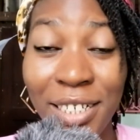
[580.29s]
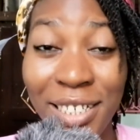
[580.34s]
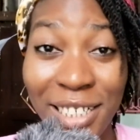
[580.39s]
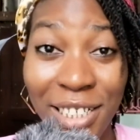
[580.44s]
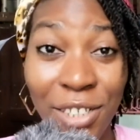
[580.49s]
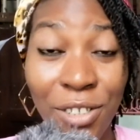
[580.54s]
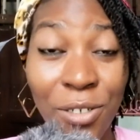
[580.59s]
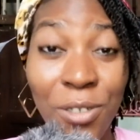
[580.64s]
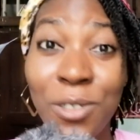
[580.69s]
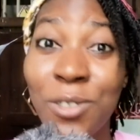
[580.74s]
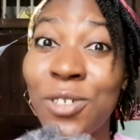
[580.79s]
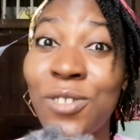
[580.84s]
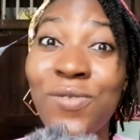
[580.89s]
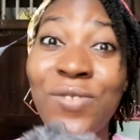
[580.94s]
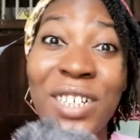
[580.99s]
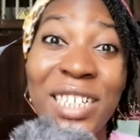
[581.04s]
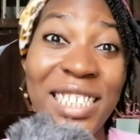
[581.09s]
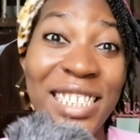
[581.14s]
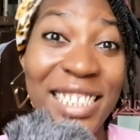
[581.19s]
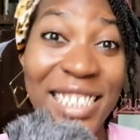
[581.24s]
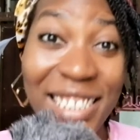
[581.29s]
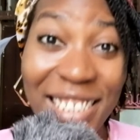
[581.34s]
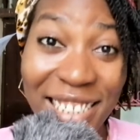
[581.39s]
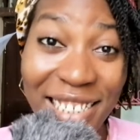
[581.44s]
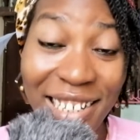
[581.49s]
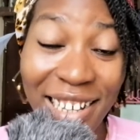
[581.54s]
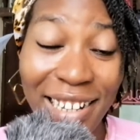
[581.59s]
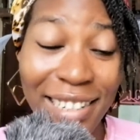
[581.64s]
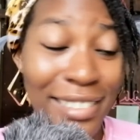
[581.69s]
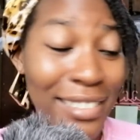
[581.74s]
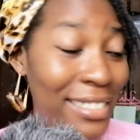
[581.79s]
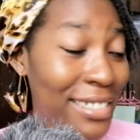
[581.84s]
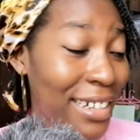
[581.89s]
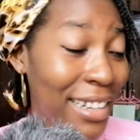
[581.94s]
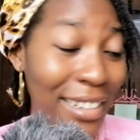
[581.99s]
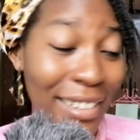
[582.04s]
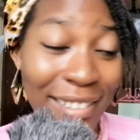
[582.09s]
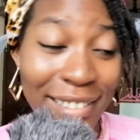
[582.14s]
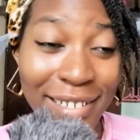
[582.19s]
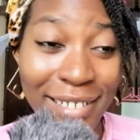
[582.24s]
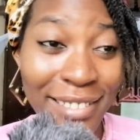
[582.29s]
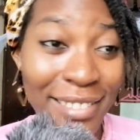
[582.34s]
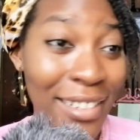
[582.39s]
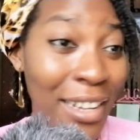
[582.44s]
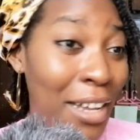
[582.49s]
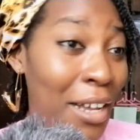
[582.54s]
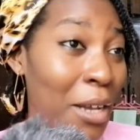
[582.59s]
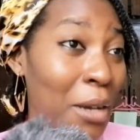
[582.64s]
girl called Francisca, an Italian